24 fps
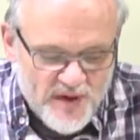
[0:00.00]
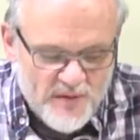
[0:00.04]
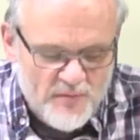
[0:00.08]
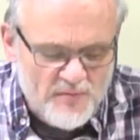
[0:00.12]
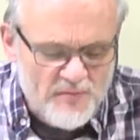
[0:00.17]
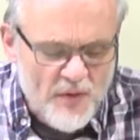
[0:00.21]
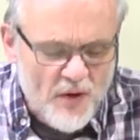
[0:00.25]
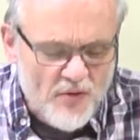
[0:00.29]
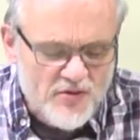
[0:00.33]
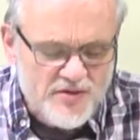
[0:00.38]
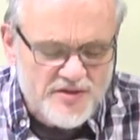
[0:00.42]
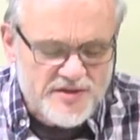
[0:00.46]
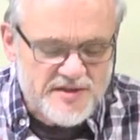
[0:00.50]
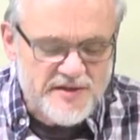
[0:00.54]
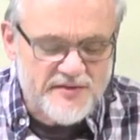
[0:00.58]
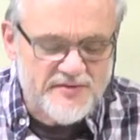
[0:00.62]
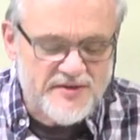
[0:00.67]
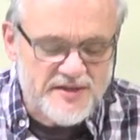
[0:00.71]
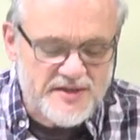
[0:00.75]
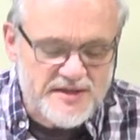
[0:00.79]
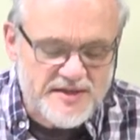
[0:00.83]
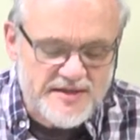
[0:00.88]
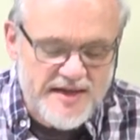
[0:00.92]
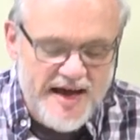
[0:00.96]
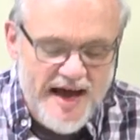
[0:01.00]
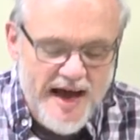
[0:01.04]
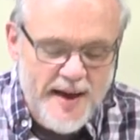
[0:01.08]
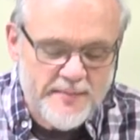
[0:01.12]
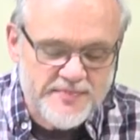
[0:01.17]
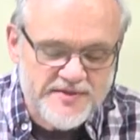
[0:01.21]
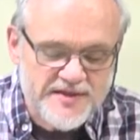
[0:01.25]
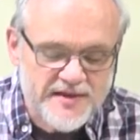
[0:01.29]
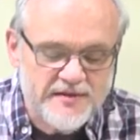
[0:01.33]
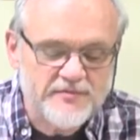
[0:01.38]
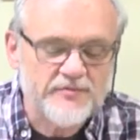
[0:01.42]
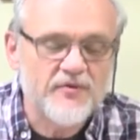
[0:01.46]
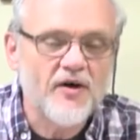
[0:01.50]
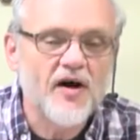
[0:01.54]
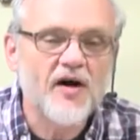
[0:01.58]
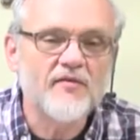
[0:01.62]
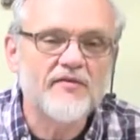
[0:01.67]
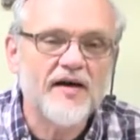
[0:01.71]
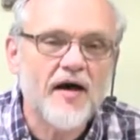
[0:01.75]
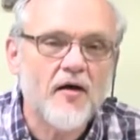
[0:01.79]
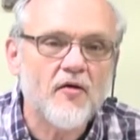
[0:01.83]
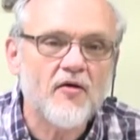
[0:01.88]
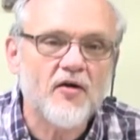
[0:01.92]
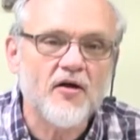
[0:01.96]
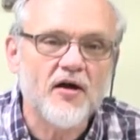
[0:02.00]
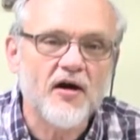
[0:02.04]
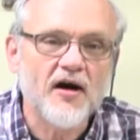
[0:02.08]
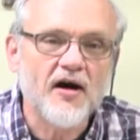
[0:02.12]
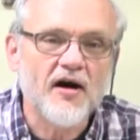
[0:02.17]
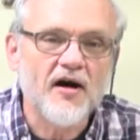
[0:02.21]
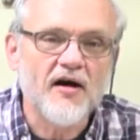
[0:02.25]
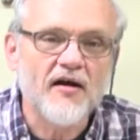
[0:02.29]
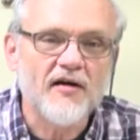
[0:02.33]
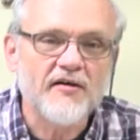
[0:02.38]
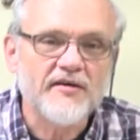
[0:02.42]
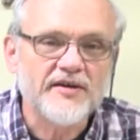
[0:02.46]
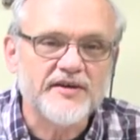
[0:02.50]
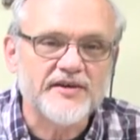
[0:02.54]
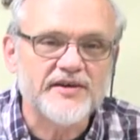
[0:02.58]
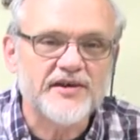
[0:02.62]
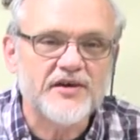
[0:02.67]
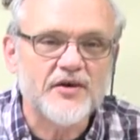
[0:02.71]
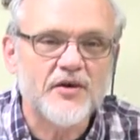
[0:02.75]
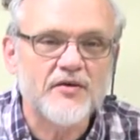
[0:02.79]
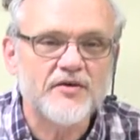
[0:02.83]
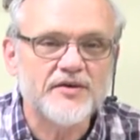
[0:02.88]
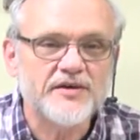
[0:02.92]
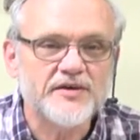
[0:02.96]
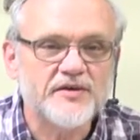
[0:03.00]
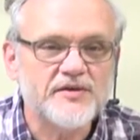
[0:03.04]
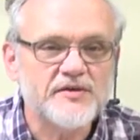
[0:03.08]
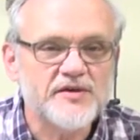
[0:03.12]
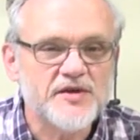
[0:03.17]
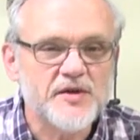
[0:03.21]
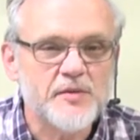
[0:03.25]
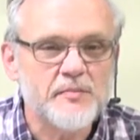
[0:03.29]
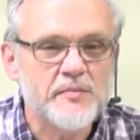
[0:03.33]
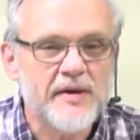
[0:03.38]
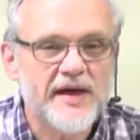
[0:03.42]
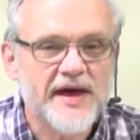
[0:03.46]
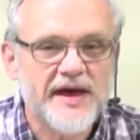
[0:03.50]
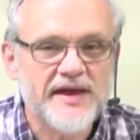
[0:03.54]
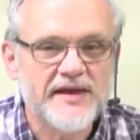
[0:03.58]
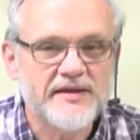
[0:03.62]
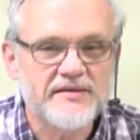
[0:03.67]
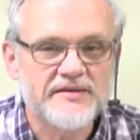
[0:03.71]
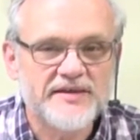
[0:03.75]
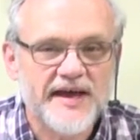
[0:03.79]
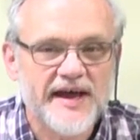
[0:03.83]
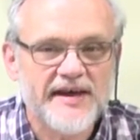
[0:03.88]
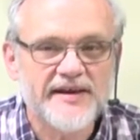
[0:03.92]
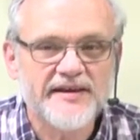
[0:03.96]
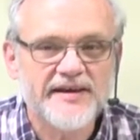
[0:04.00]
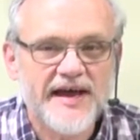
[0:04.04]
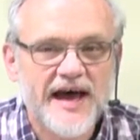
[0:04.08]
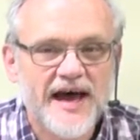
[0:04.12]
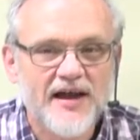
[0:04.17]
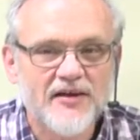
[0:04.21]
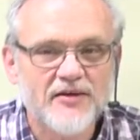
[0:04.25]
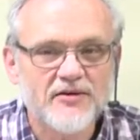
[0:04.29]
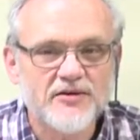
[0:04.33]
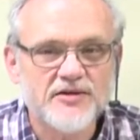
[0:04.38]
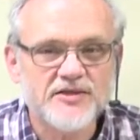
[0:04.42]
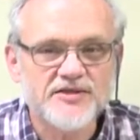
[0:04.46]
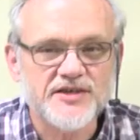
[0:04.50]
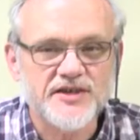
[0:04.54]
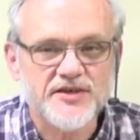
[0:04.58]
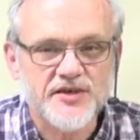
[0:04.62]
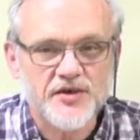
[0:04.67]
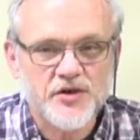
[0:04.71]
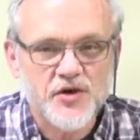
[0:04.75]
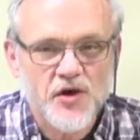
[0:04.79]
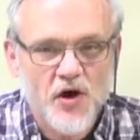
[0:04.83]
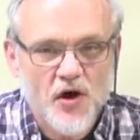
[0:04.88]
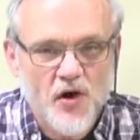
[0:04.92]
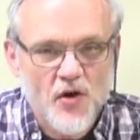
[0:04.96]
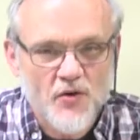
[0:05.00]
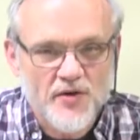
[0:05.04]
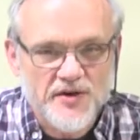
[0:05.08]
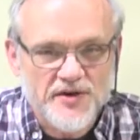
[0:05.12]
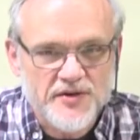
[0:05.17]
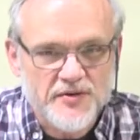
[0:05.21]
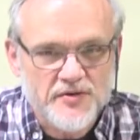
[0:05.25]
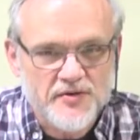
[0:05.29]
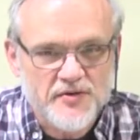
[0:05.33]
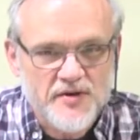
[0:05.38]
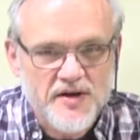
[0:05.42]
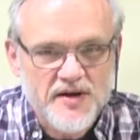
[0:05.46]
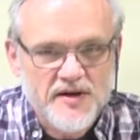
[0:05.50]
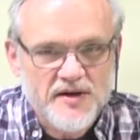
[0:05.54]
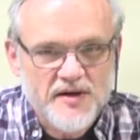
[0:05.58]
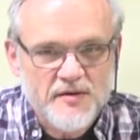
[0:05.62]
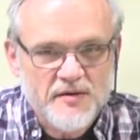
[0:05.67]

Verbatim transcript: most of the stops involve alcohol, you know, and you, you pay $10 and you go and you